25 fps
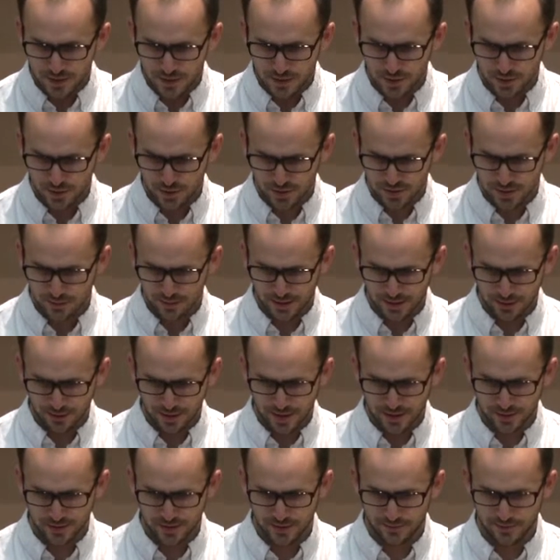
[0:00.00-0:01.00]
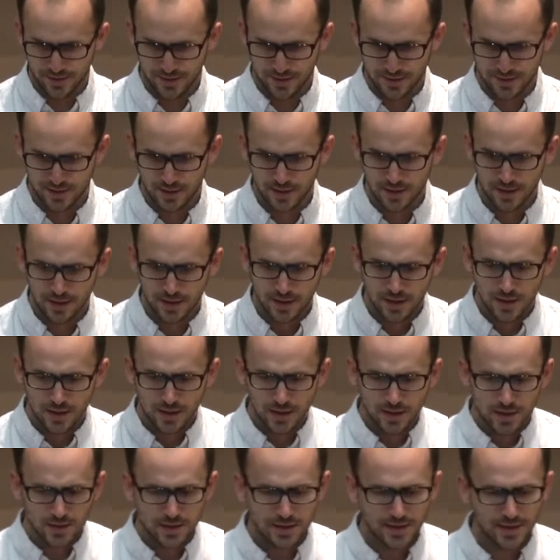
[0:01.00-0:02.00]
So it's a big range of things.
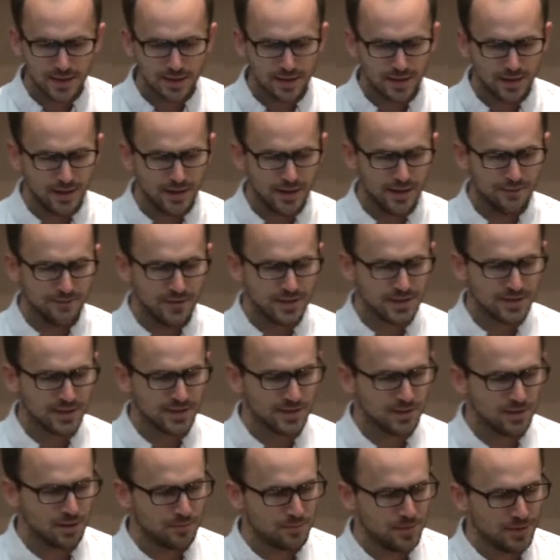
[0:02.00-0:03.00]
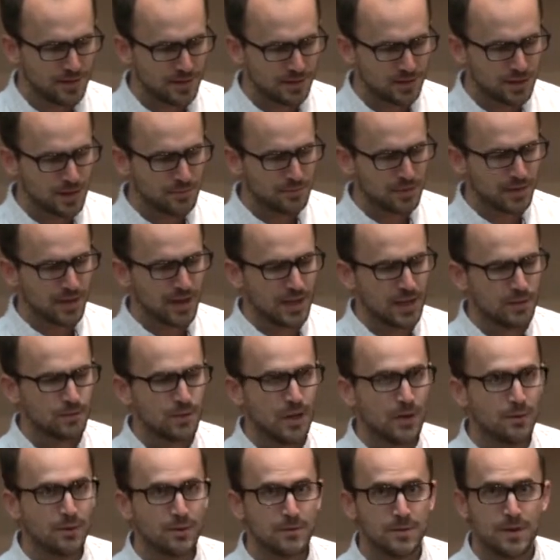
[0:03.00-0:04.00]
So then if this is so big and complicated,
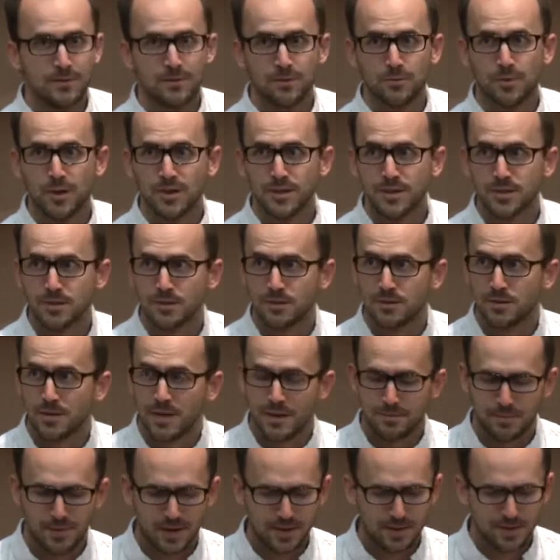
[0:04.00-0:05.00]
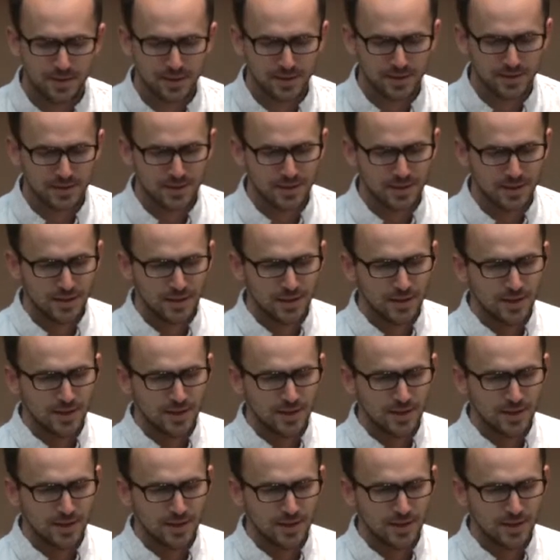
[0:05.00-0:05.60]
why would we even want to embed things?